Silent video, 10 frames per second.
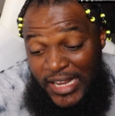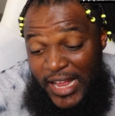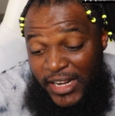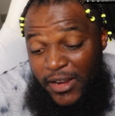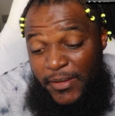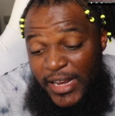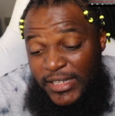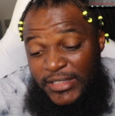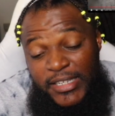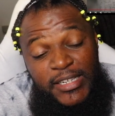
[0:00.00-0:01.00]
talk, can we
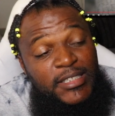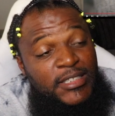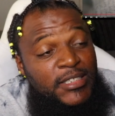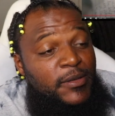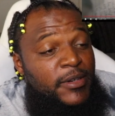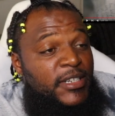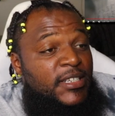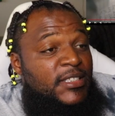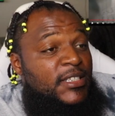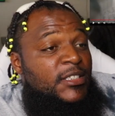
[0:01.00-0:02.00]
not see that this shit
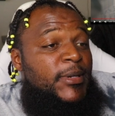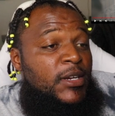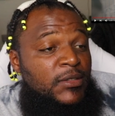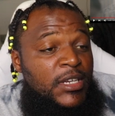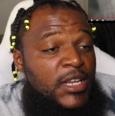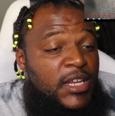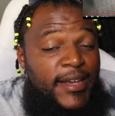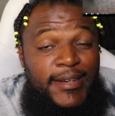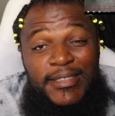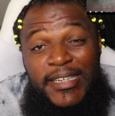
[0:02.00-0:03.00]
really exists, bro?
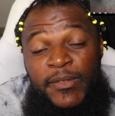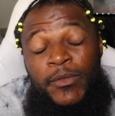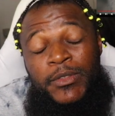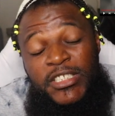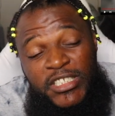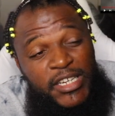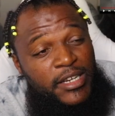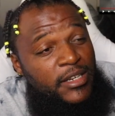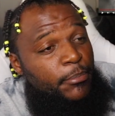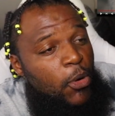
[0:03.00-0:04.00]
And it's evil as
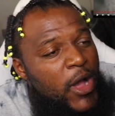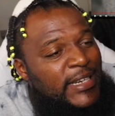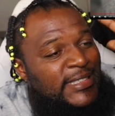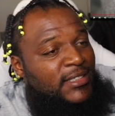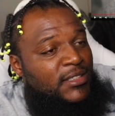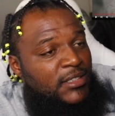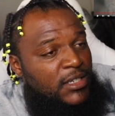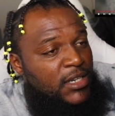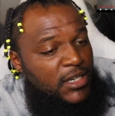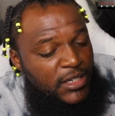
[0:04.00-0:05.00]
shit. Poison.
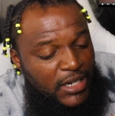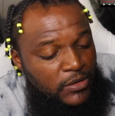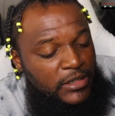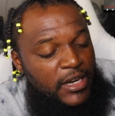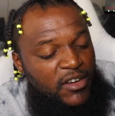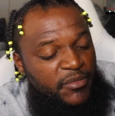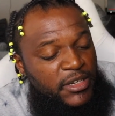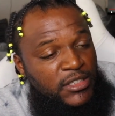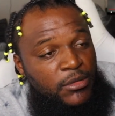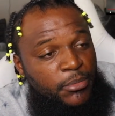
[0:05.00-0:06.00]
That's what the
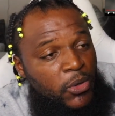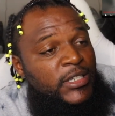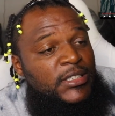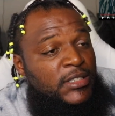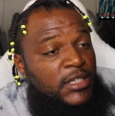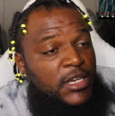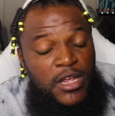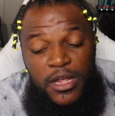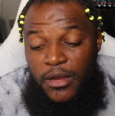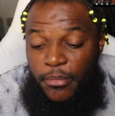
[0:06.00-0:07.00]
government is, the poison.
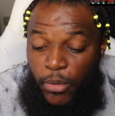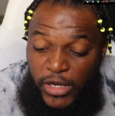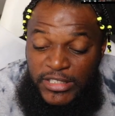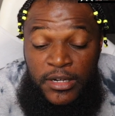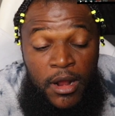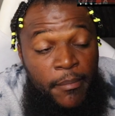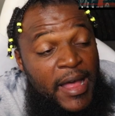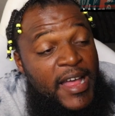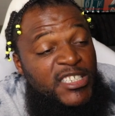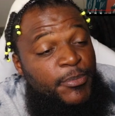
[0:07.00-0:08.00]
Poisoning our
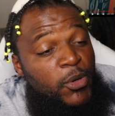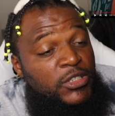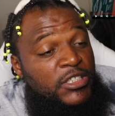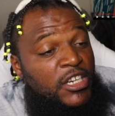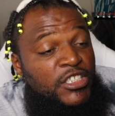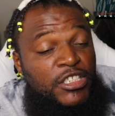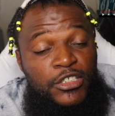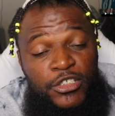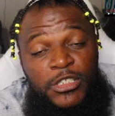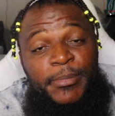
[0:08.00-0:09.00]
minds, poisoning our
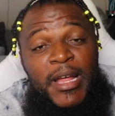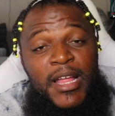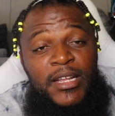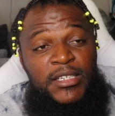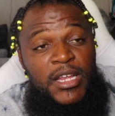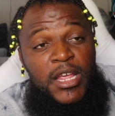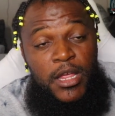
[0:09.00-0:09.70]
children's minds.